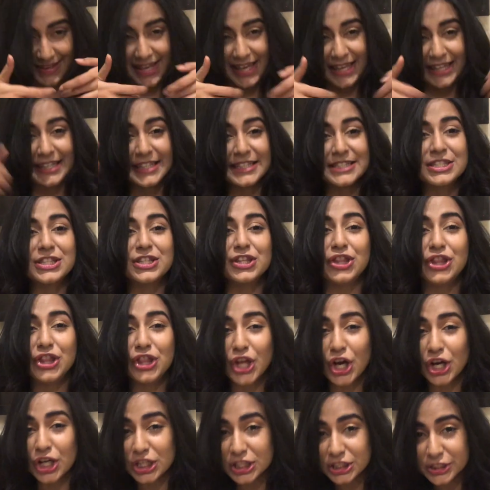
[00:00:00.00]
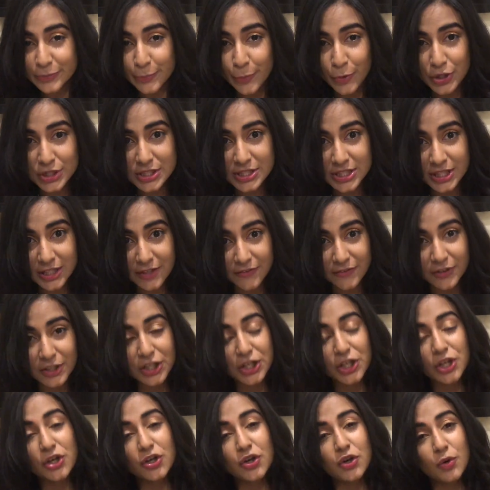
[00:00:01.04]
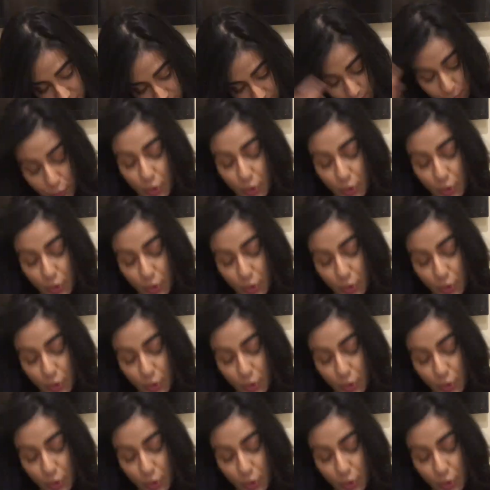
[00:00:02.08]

It is not a sponsored video.